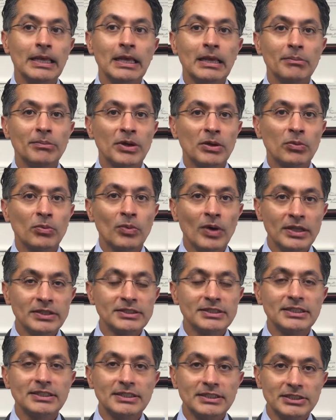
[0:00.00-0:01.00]
But once
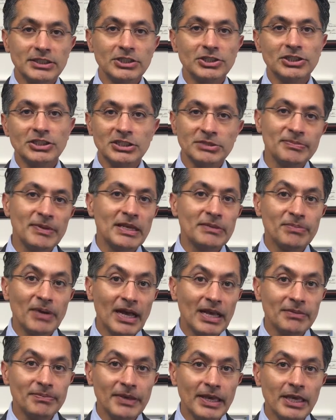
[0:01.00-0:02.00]
the decision is made
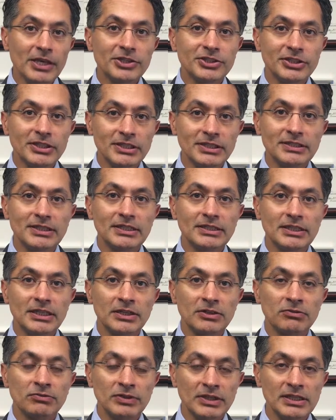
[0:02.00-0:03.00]
by a patient that
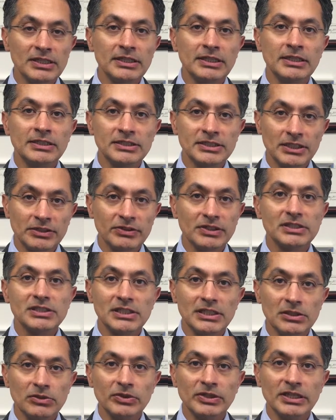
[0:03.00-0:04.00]
they're really
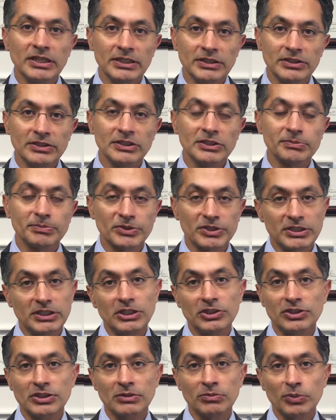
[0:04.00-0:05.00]
seriously looking into this
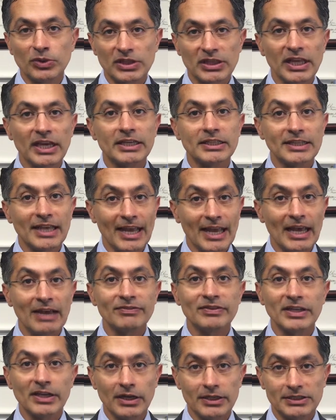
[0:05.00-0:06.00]
procedure and would like to have
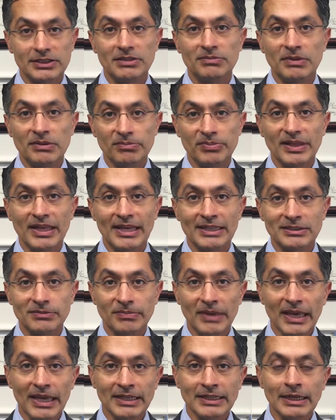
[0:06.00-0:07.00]
the custom implant
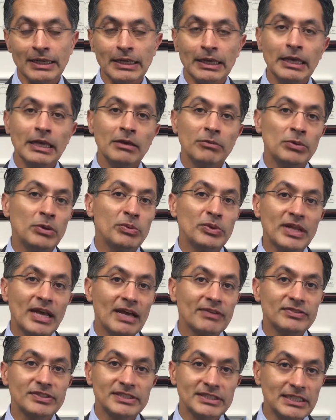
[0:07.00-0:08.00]
made, we would
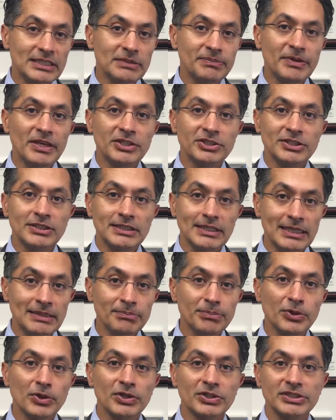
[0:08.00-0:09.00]
have to see the patient in
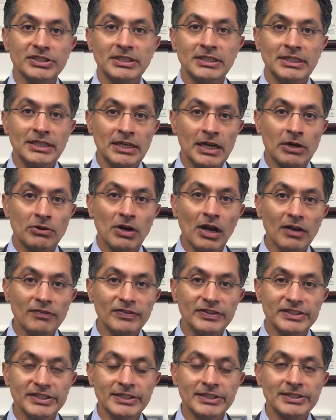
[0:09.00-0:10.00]
person in our
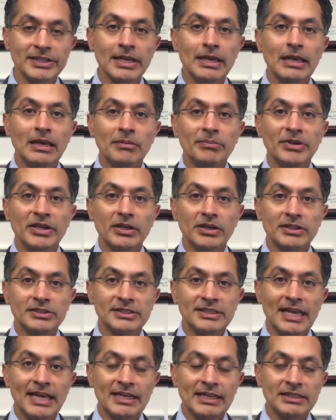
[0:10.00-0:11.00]
offices because
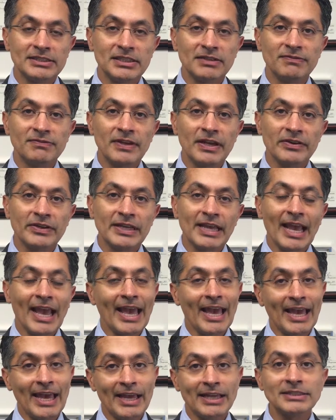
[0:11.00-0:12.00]
that is a very
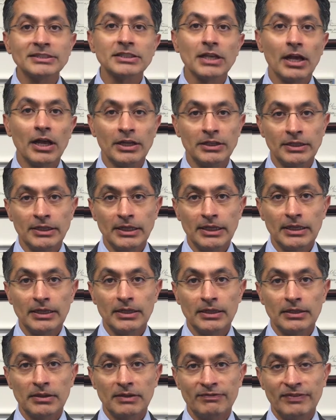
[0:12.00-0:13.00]
hands-on
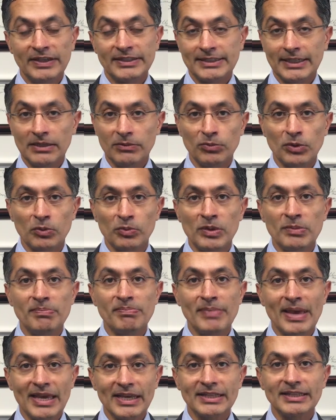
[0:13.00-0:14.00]
visit where we
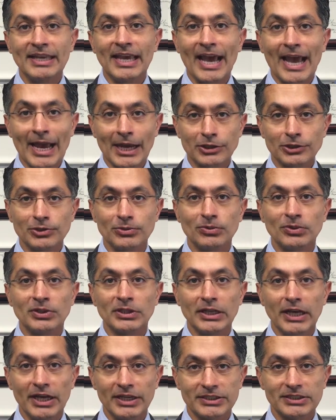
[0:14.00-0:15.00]
make the actual
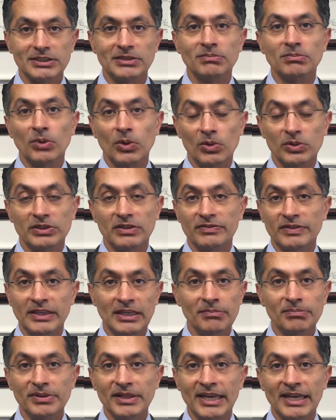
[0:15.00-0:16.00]
custom mold of the
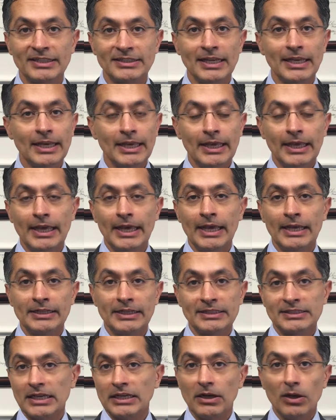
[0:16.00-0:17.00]
implant. And
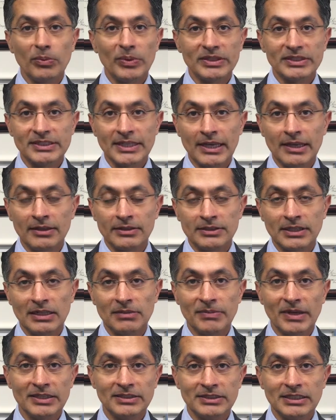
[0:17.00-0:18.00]
as I always tell
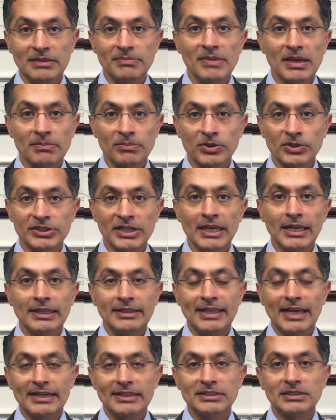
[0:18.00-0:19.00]
my team members,
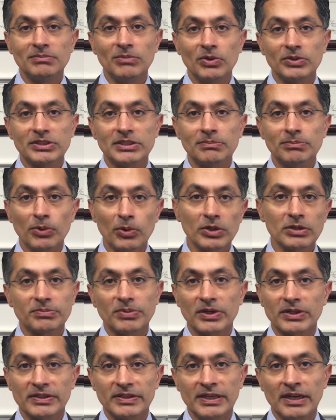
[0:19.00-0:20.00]
that is the most important
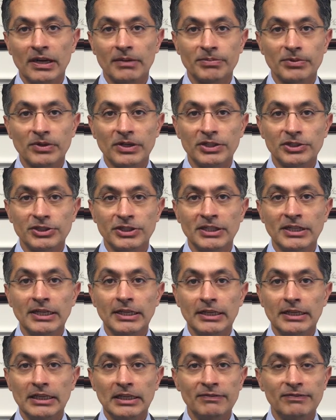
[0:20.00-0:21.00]
part of the operation,
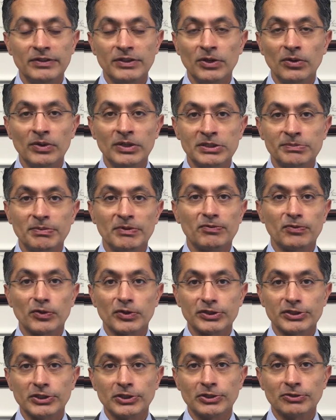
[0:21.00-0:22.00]
even though it's before
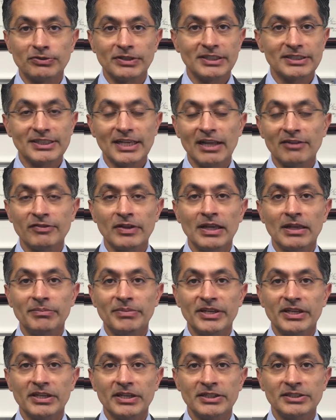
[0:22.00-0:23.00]
surgery itself,
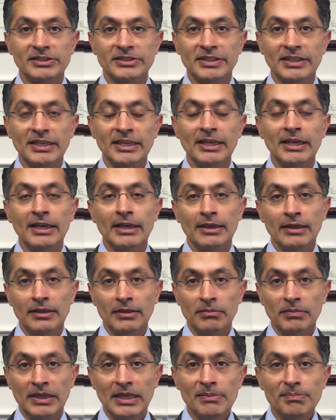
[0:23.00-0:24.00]
because the
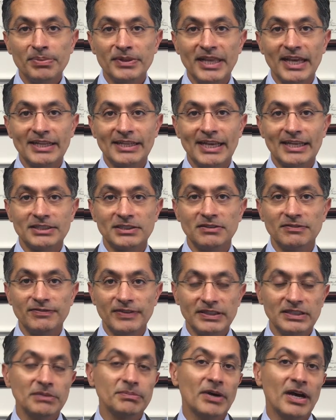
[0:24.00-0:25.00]
implant has to
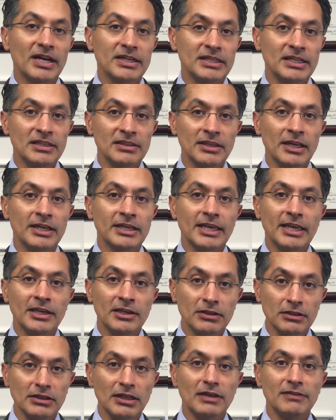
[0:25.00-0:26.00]
fit the body like a
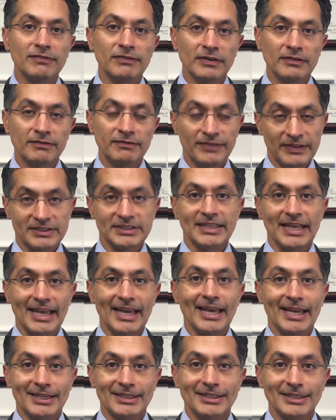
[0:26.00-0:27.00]
glove fits the
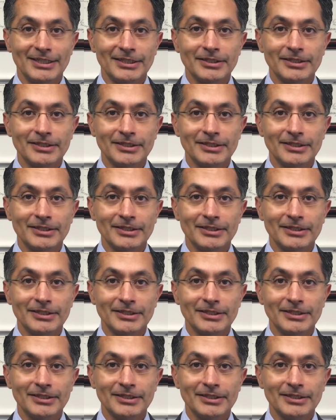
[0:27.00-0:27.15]
hand.